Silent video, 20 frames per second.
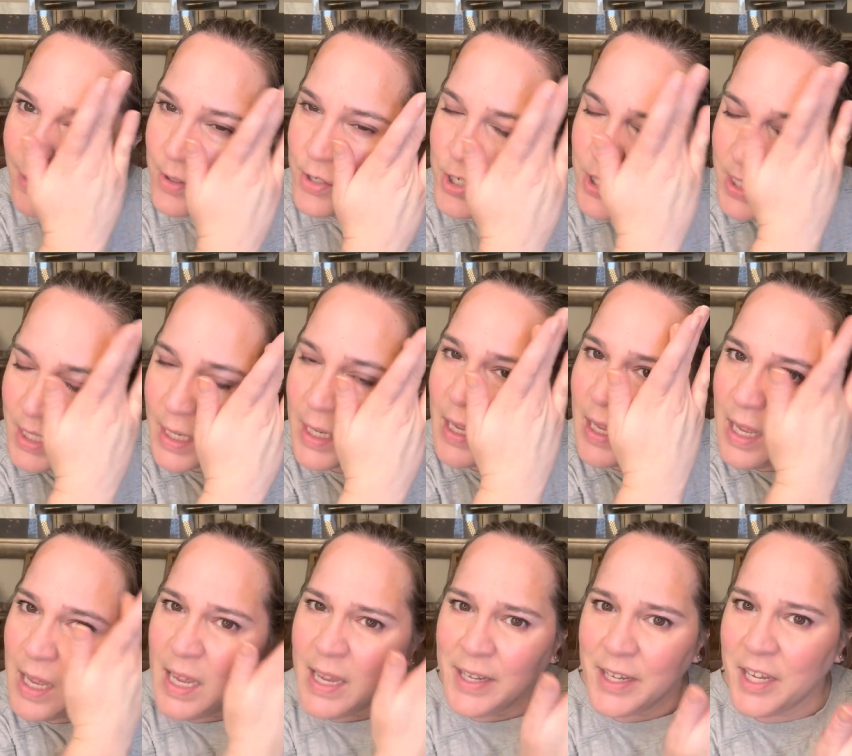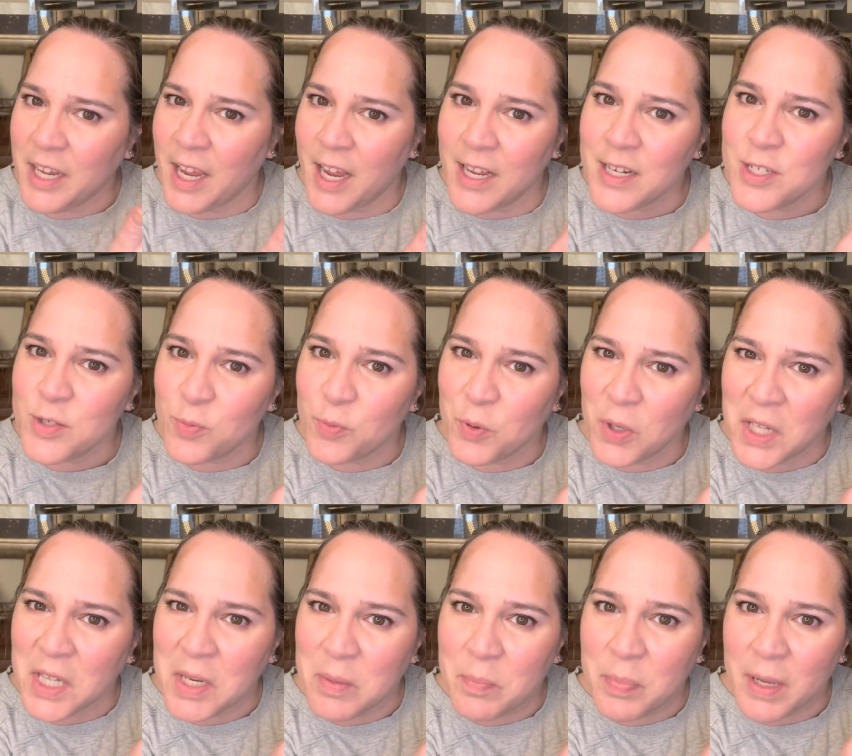And she's like, yeah, it's
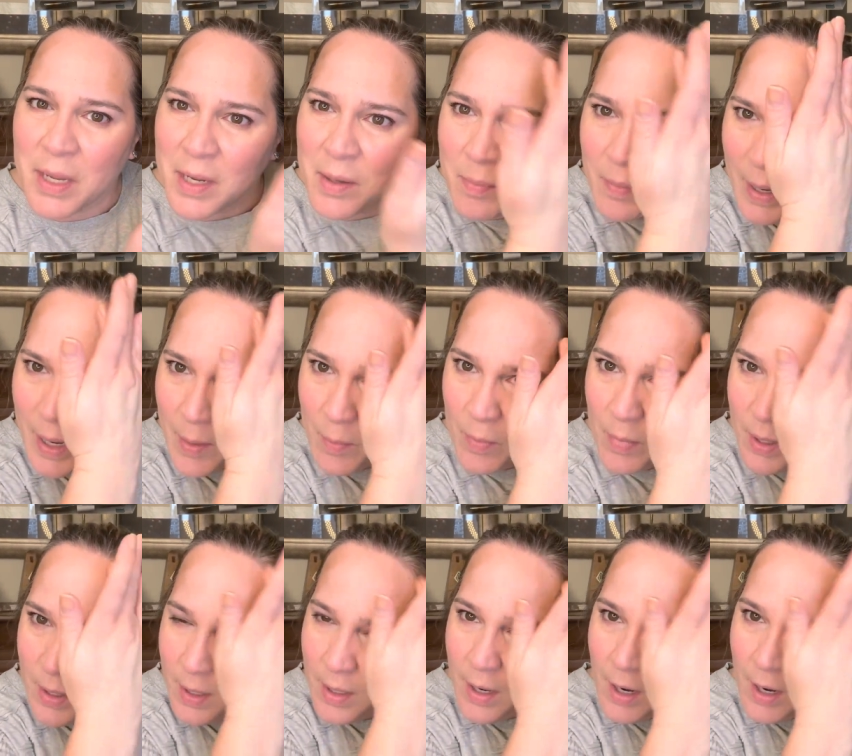really big, Mom.